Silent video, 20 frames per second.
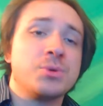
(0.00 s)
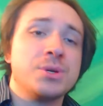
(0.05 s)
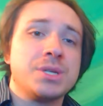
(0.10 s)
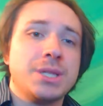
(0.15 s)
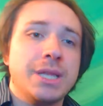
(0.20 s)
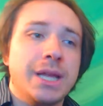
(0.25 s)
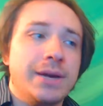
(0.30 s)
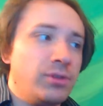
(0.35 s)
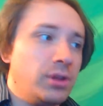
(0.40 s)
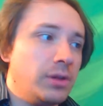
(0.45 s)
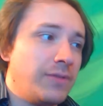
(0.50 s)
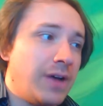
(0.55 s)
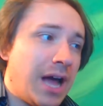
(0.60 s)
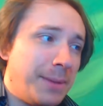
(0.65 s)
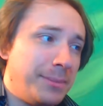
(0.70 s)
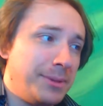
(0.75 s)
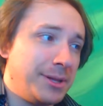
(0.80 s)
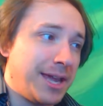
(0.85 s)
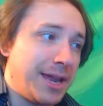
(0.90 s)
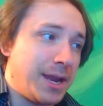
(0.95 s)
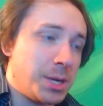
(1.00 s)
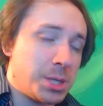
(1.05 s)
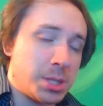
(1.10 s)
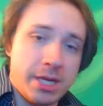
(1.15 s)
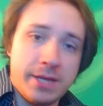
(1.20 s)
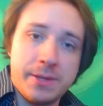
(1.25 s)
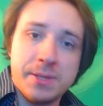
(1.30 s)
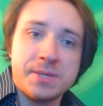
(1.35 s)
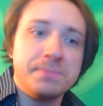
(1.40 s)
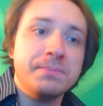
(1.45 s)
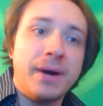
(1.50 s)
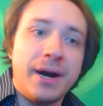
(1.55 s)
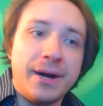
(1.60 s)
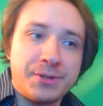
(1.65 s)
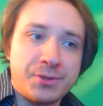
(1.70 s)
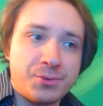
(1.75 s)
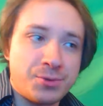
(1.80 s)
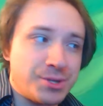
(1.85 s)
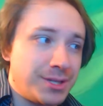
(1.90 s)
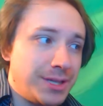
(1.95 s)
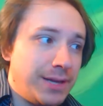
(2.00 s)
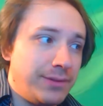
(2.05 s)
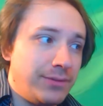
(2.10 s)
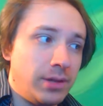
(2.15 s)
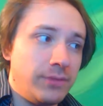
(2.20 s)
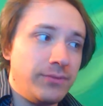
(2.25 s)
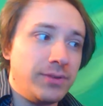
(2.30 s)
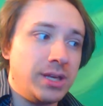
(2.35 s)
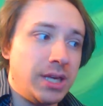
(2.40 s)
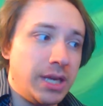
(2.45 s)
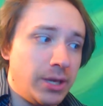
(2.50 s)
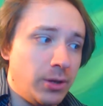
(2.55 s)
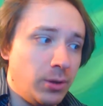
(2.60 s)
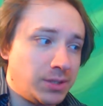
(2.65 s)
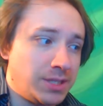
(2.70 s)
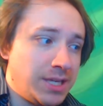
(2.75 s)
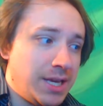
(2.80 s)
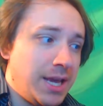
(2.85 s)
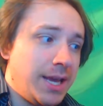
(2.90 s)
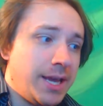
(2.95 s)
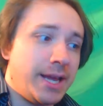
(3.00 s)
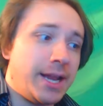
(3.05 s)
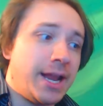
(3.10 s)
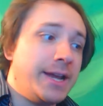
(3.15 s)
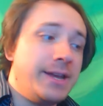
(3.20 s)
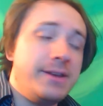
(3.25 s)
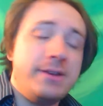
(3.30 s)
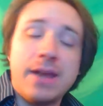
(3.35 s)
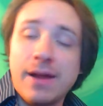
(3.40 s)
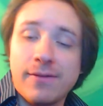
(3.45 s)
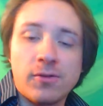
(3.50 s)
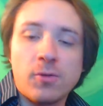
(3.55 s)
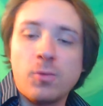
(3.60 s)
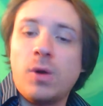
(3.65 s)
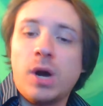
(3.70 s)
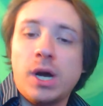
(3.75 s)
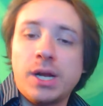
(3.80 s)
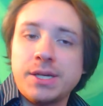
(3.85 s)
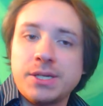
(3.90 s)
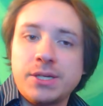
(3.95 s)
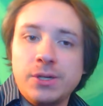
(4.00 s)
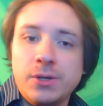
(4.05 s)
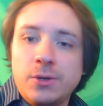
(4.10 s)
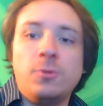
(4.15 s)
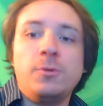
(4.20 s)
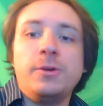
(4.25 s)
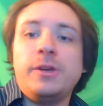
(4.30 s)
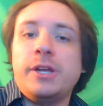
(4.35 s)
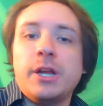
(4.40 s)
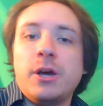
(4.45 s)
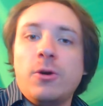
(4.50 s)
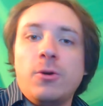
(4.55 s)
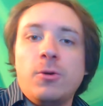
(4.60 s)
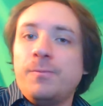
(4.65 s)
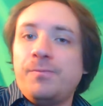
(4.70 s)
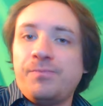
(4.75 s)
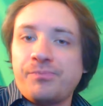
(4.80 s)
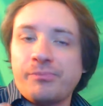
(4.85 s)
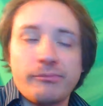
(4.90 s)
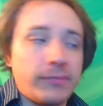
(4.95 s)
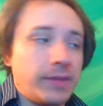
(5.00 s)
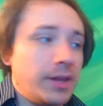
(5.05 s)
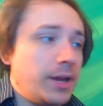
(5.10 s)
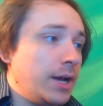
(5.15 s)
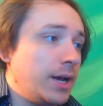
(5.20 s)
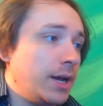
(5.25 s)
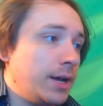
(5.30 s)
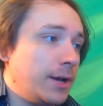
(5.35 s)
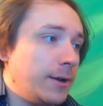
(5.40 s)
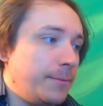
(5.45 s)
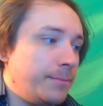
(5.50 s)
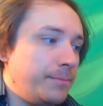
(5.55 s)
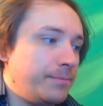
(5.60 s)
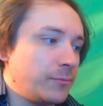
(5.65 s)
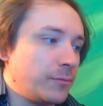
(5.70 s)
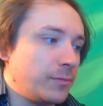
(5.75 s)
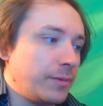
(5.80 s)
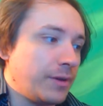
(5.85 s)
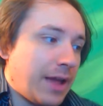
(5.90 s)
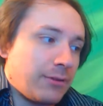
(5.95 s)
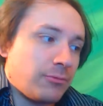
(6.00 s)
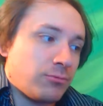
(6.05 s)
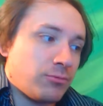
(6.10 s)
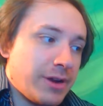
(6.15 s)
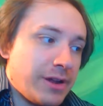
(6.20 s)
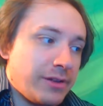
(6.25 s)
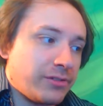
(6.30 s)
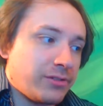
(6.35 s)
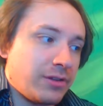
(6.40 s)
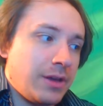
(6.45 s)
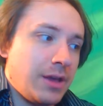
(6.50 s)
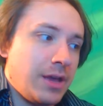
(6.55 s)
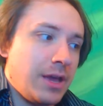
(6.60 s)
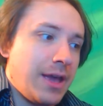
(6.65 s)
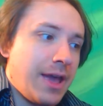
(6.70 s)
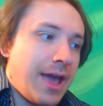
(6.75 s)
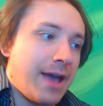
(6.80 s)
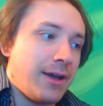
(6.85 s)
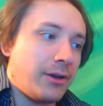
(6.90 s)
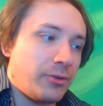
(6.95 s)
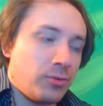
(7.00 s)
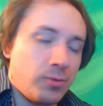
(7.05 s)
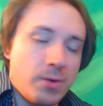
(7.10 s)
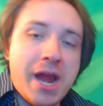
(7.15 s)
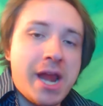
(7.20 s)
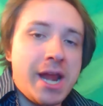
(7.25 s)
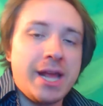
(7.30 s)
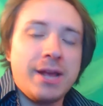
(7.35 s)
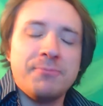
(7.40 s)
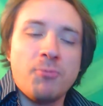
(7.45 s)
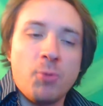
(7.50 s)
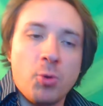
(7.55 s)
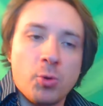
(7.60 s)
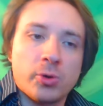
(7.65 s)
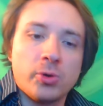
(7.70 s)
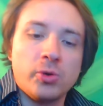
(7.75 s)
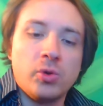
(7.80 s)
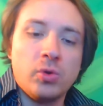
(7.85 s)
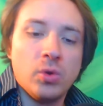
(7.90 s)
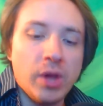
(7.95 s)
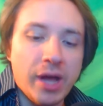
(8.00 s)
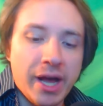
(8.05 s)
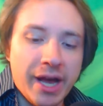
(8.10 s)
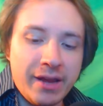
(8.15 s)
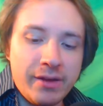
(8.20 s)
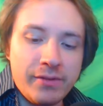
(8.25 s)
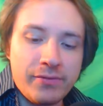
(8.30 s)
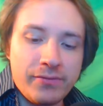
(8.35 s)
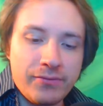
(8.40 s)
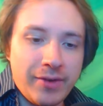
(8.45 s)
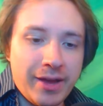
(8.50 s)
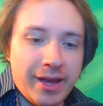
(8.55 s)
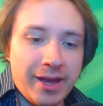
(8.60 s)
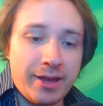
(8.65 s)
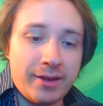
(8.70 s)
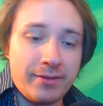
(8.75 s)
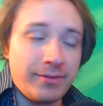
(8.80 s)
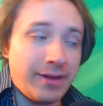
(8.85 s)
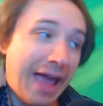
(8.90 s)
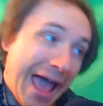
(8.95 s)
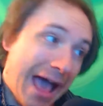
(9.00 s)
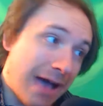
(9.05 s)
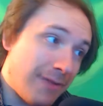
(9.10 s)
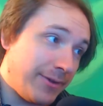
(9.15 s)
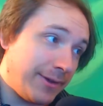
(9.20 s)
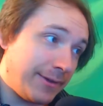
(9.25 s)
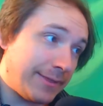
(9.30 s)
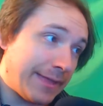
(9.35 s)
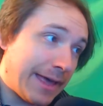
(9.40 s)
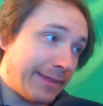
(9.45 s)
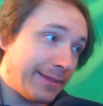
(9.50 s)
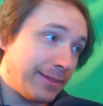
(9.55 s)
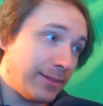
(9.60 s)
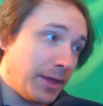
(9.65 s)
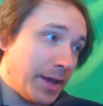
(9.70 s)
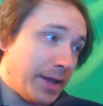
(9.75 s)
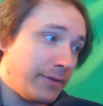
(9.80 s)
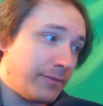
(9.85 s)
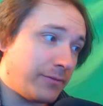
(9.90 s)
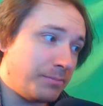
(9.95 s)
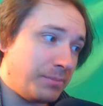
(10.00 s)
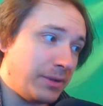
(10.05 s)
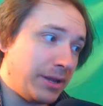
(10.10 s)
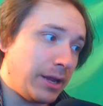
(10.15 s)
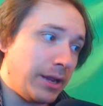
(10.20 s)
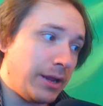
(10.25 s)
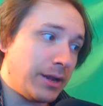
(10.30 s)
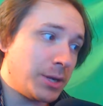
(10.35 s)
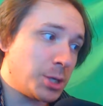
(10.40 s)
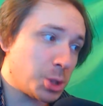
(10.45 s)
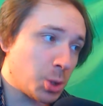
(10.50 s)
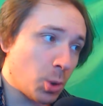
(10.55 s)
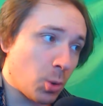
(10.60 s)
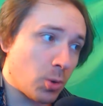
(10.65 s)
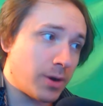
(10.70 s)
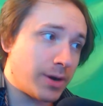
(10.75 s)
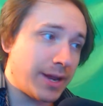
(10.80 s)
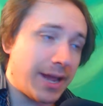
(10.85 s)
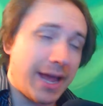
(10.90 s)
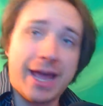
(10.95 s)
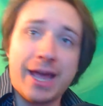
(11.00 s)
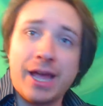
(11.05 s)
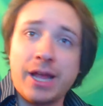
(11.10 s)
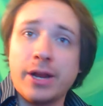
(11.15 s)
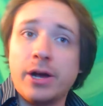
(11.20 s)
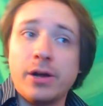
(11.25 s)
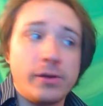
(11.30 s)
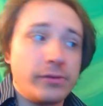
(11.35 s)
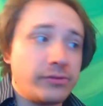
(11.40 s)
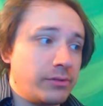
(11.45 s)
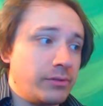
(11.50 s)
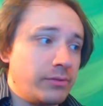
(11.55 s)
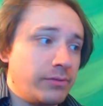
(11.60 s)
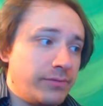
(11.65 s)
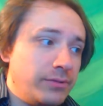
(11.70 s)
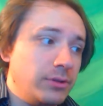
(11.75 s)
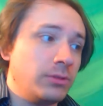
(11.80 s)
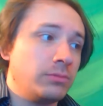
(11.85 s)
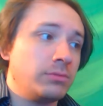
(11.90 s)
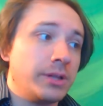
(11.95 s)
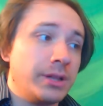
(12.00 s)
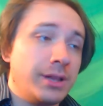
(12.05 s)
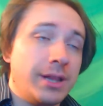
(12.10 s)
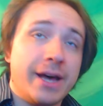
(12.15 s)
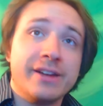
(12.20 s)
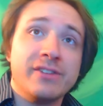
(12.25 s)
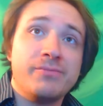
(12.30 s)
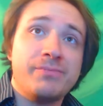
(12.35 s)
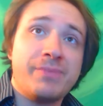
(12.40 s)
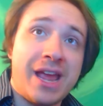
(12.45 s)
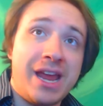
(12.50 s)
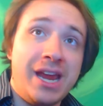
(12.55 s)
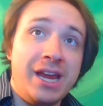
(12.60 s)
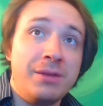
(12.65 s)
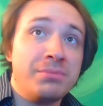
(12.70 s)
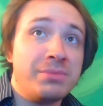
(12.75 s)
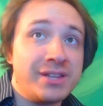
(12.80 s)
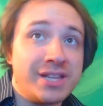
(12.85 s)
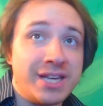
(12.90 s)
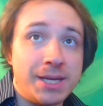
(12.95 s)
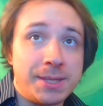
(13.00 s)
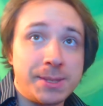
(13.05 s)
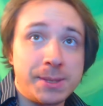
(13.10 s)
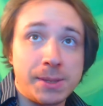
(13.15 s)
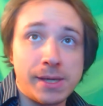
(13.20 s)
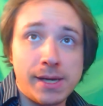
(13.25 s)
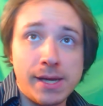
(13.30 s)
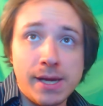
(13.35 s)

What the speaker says: level of obligation and this monstrous level of guilt. And I never want to, risk creating mortal life and having that life be short and also filled with a lot of pain potentially.